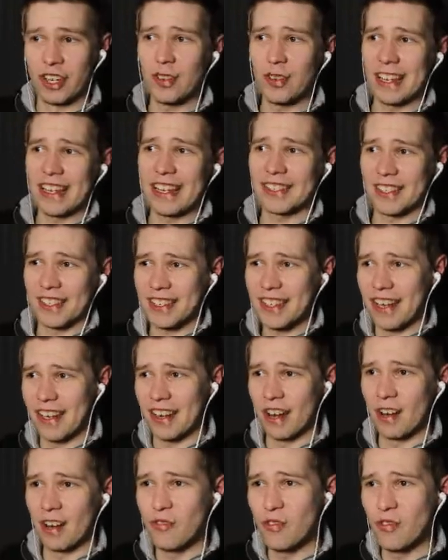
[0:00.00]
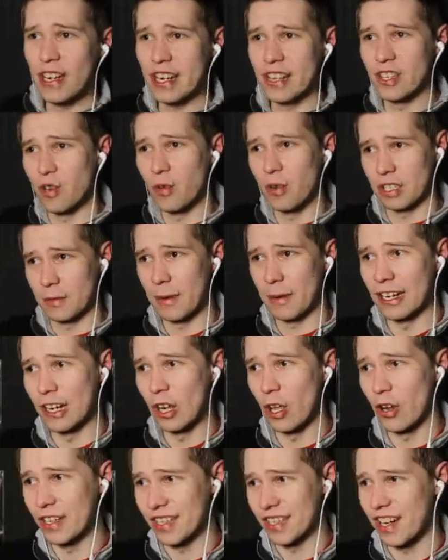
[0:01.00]
And as I said, I really do want to spend a
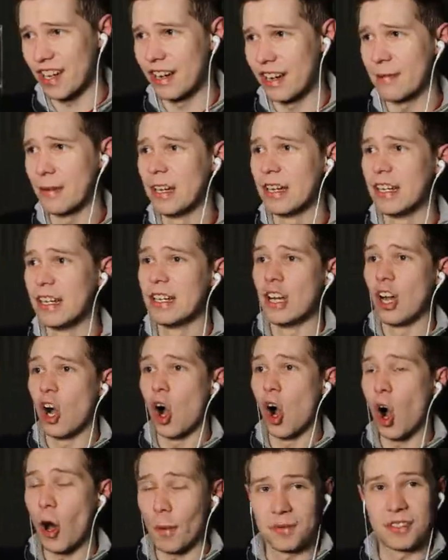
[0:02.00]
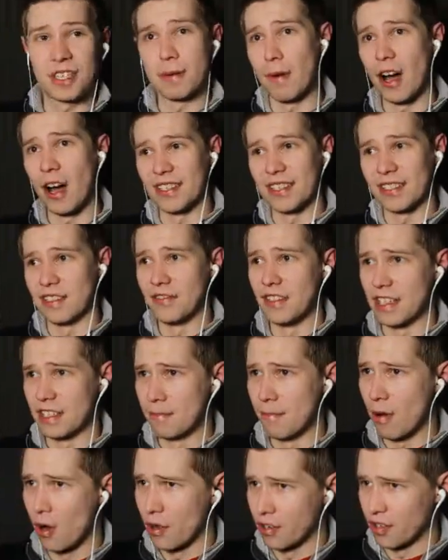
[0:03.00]
lot of time optimizing this
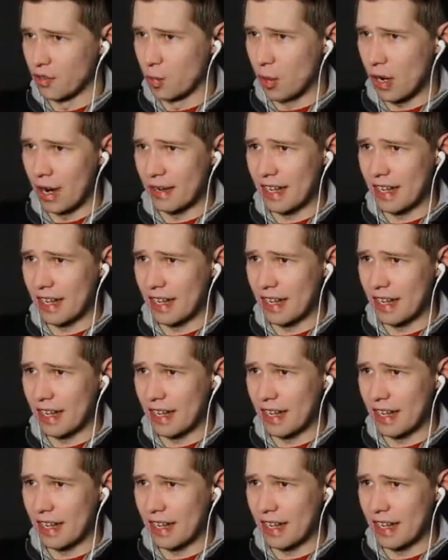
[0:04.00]
mod as well.